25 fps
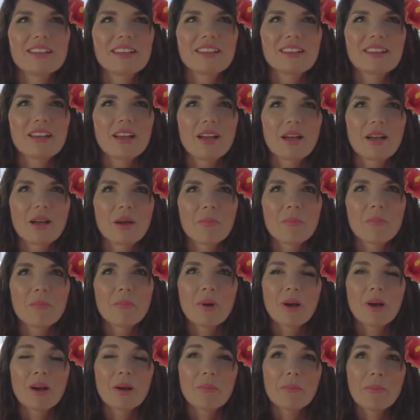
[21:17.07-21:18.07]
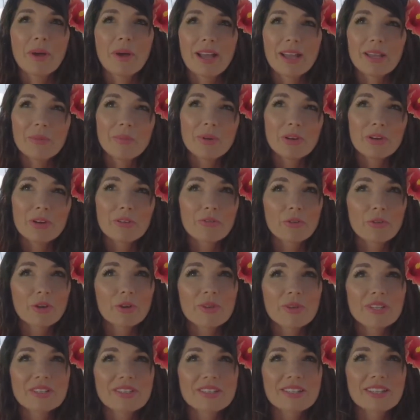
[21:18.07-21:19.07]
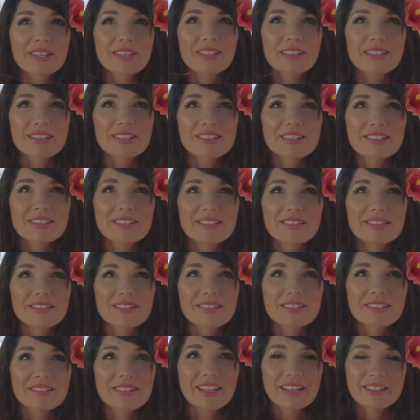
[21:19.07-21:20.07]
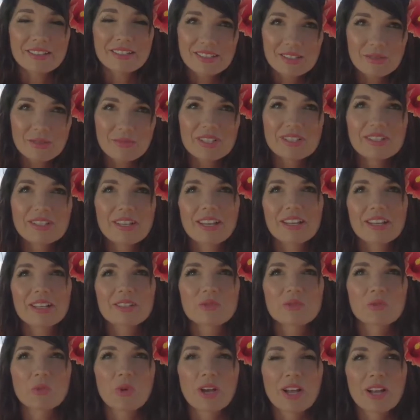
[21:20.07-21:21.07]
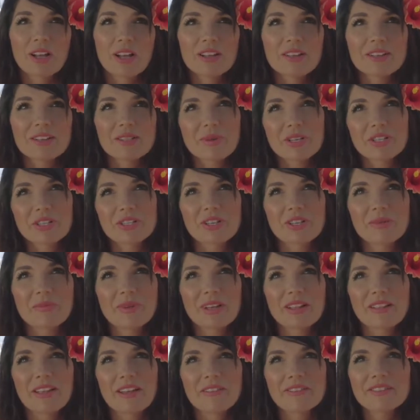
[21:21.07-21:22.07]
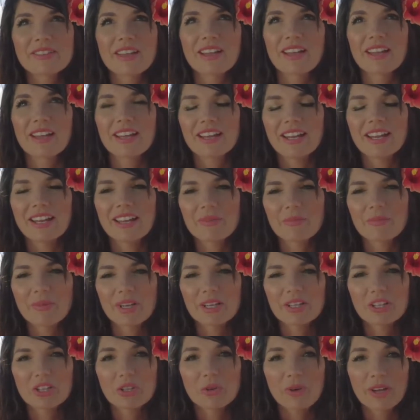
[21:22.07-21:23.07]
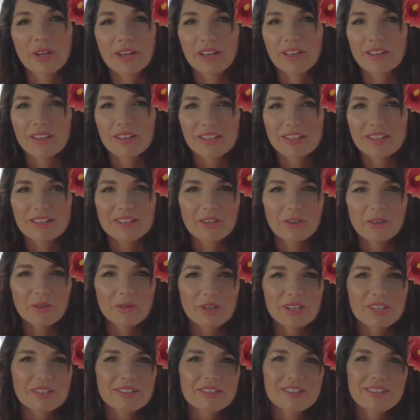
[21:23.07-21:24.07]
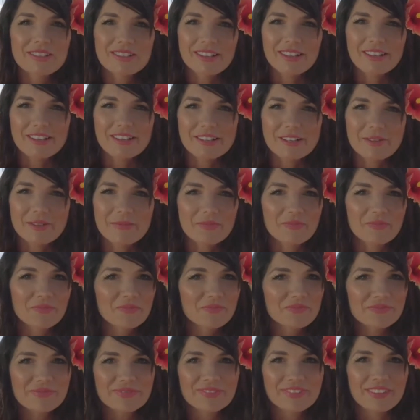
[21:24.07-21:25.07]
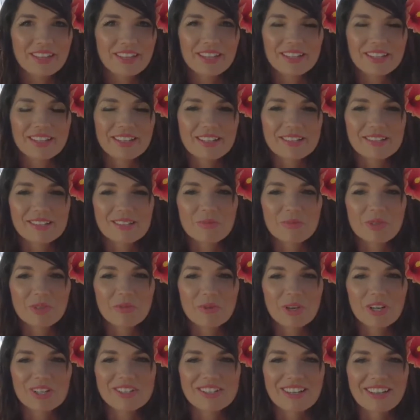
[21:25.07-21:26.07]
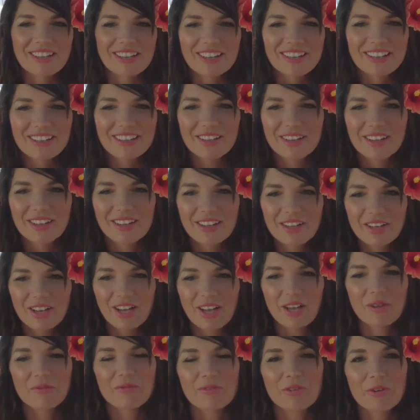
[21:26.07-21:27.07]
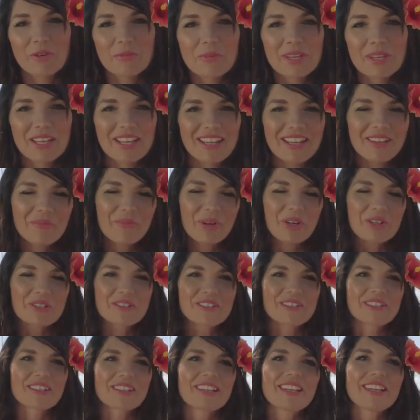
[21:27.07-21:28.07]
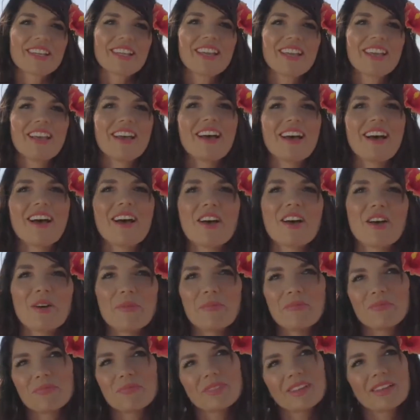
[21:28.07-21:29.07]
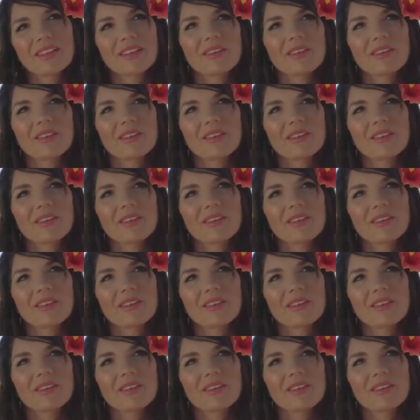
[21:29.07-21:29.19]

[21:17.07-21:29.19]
um, my piriformis is tends to be tight as well, especially my left side, and my QL is always um, like needs to be worked on uh, for me personally. Um,